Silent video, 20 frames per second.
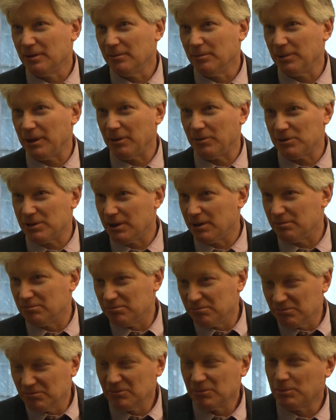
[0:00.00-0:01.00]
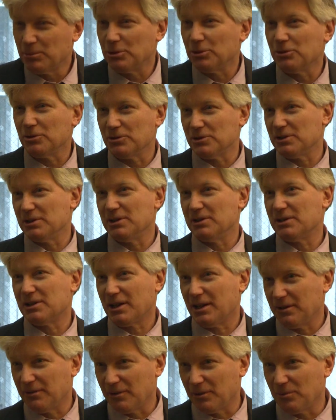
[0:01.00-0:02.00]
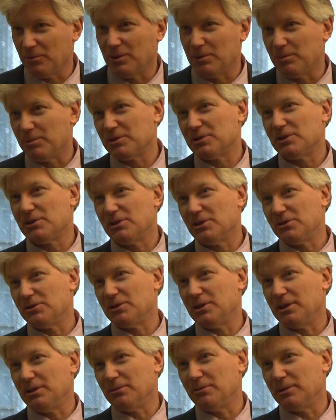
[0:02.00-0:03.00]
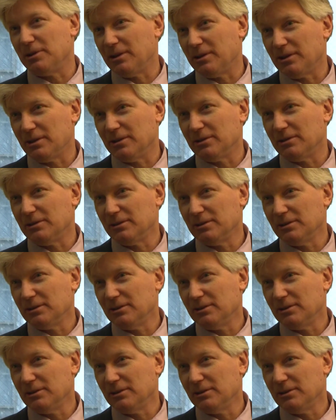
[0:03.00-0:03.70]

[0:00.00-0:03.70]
But I would say Perls is kind of the one most associated with